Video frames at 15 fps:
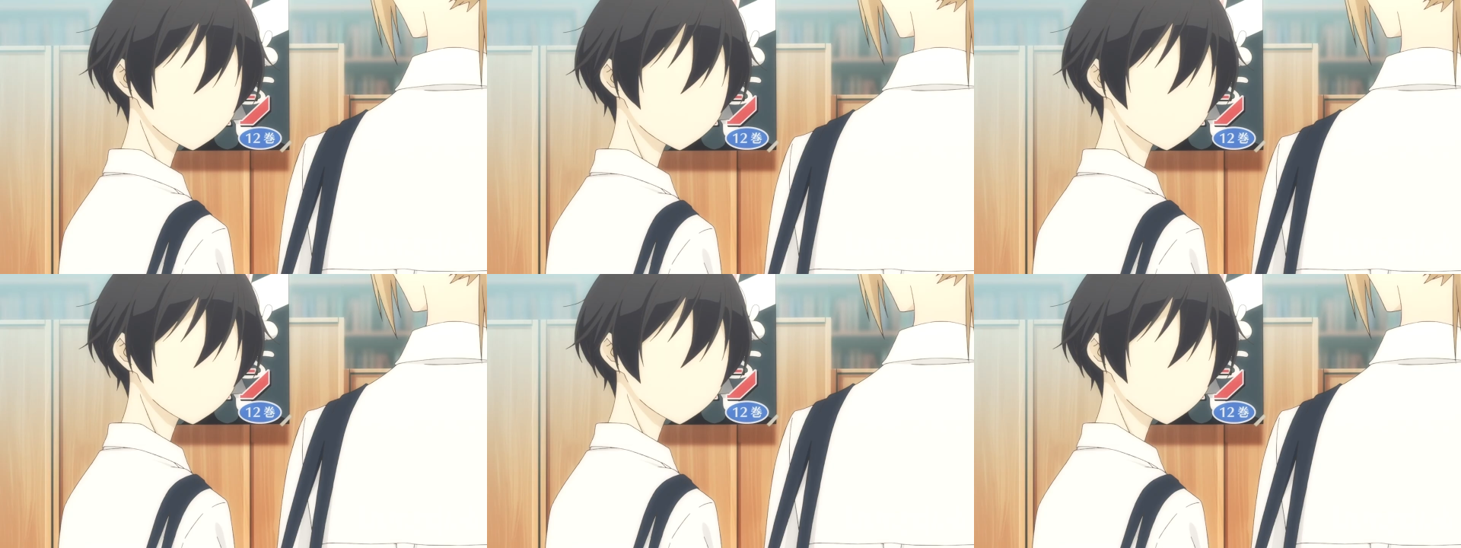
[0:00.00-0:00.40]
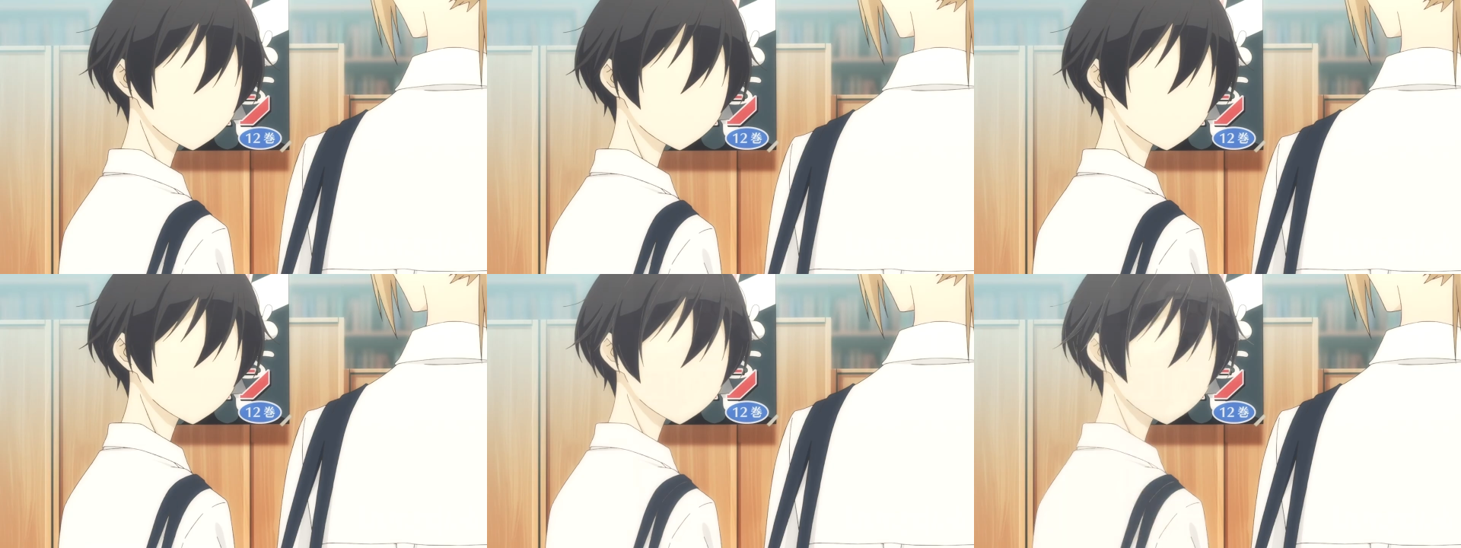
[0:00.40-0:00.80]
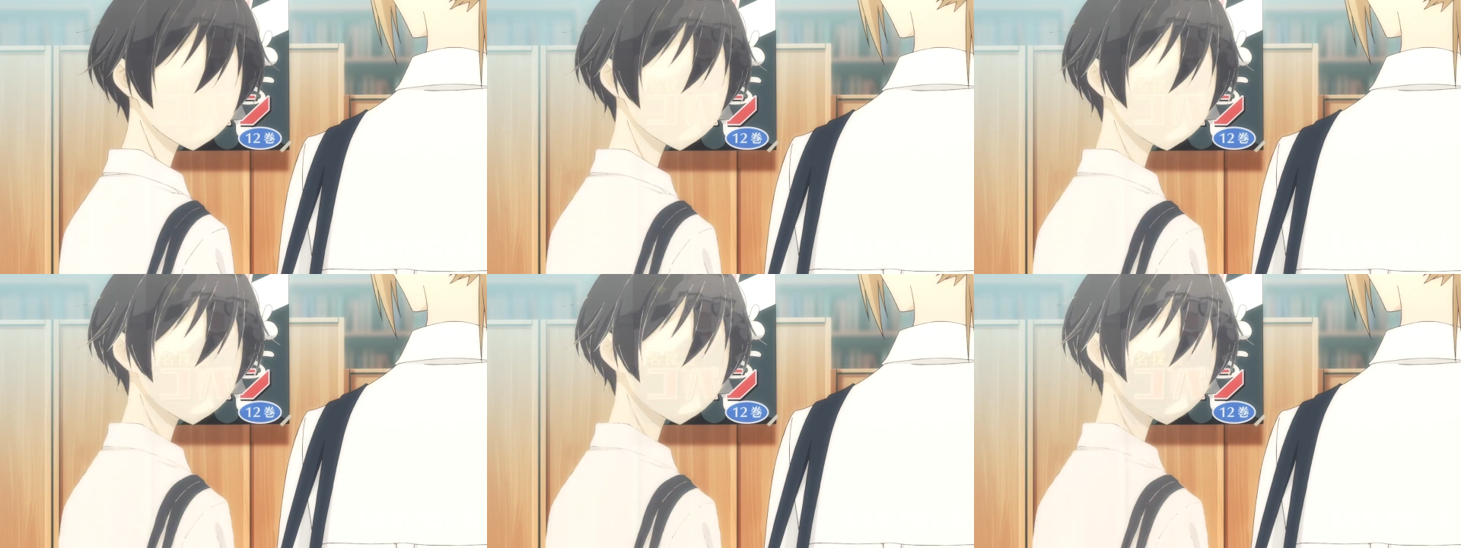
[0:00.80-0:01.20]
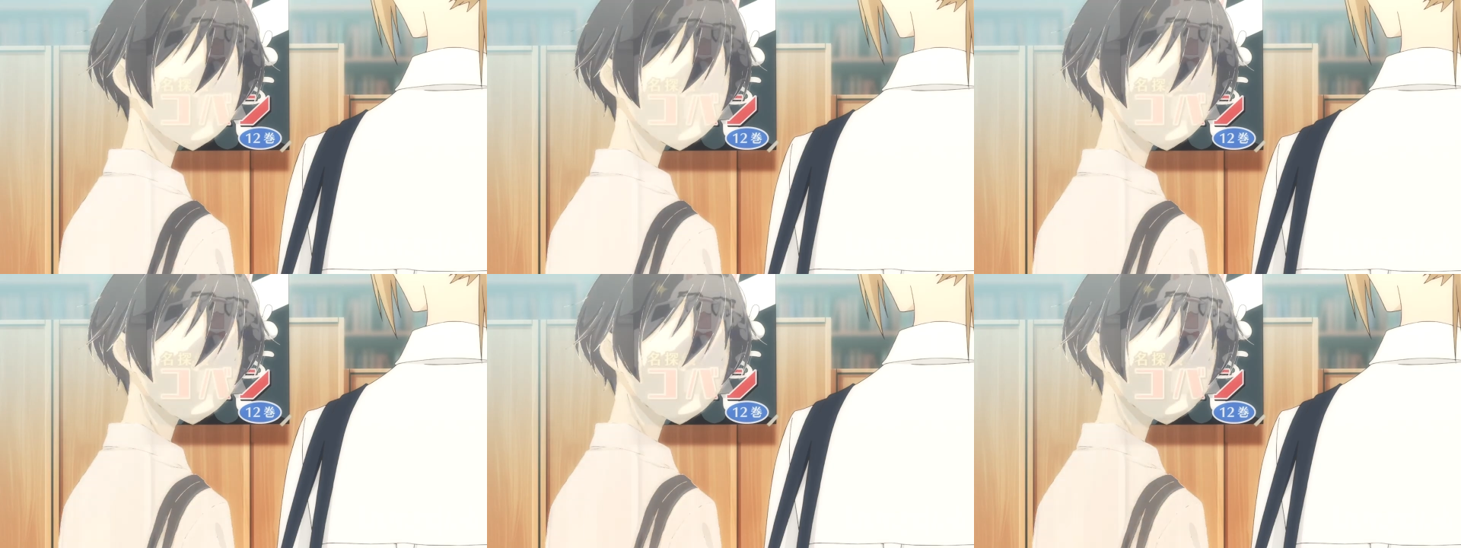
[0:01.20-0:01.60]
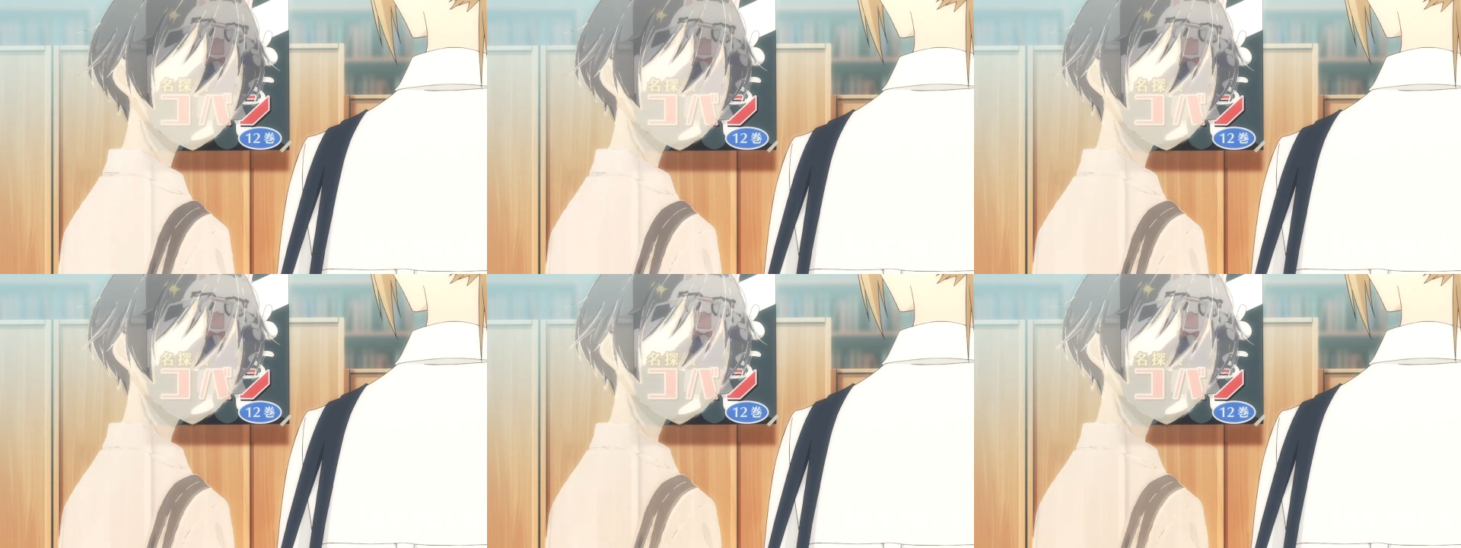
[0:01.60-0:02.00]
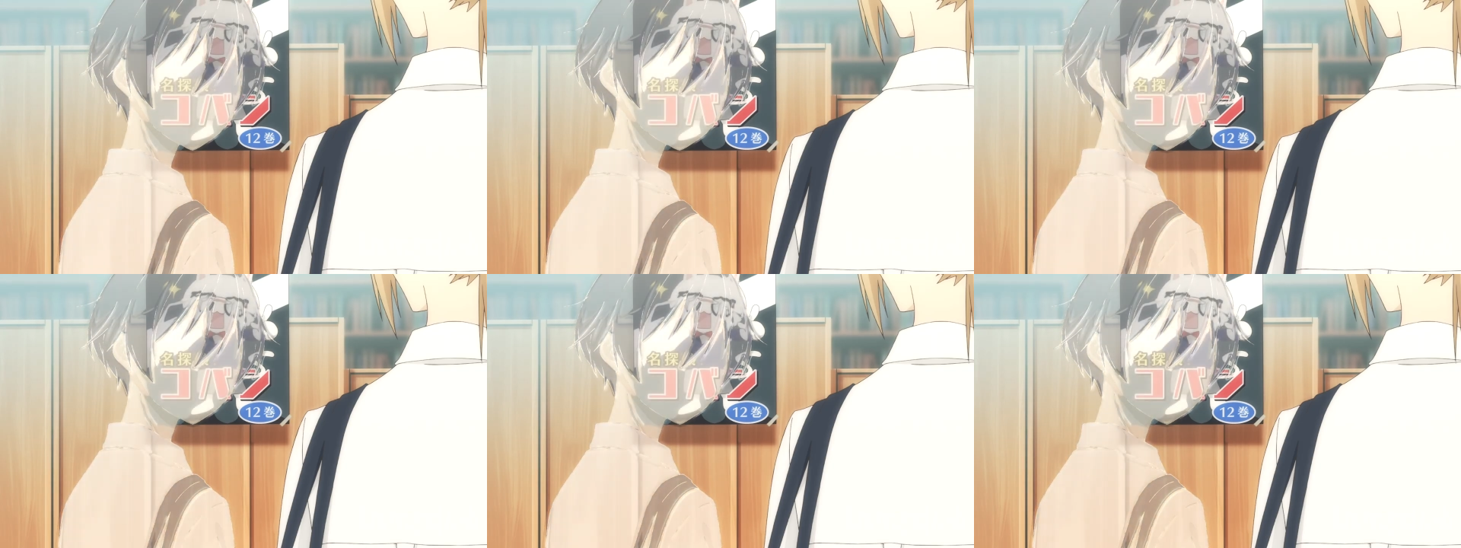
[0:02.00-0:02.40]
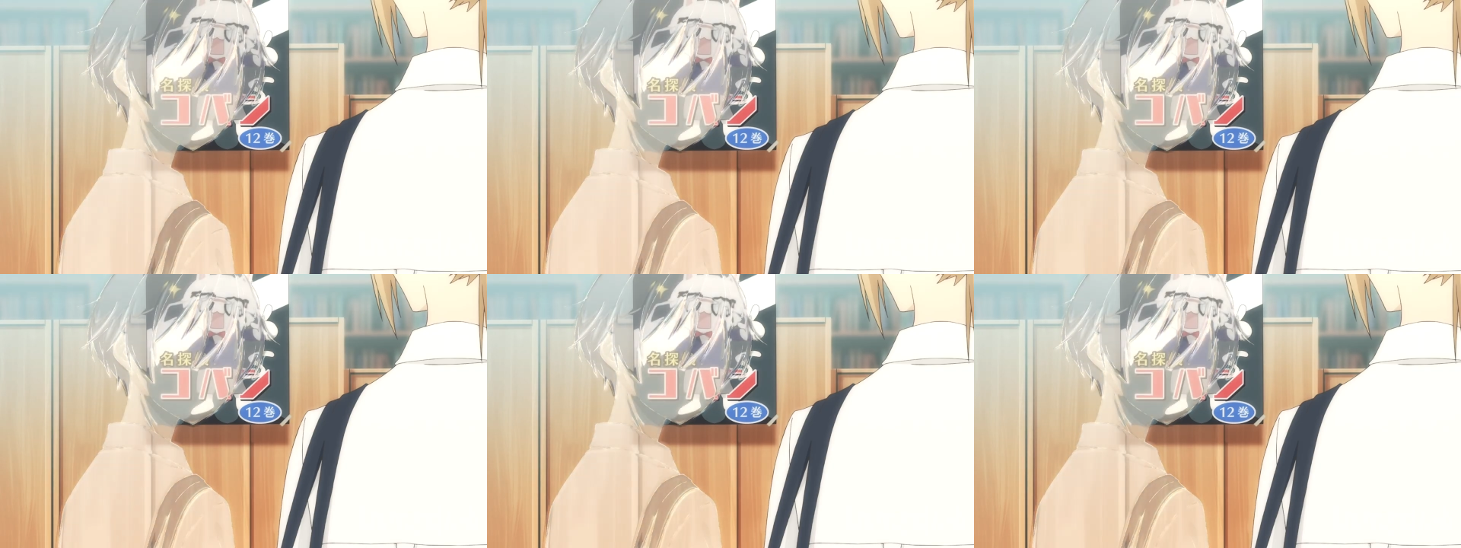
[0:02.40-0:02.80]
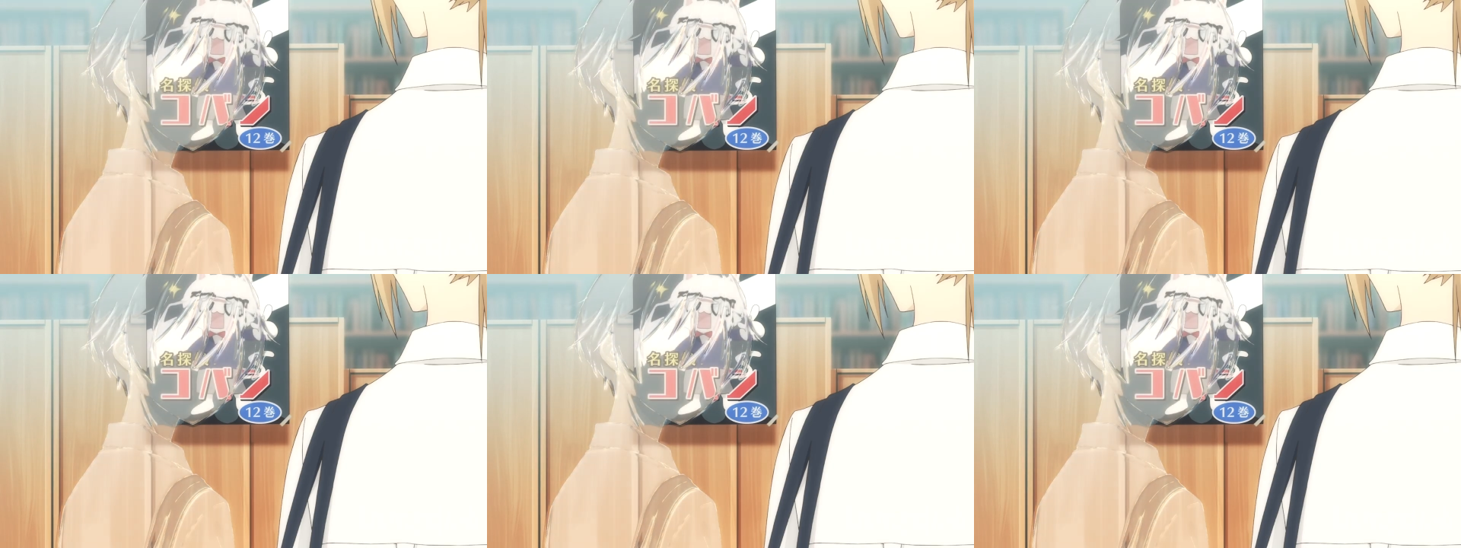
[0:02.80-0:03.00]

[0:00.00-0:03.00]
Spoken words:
Nobody's mouth can be seen.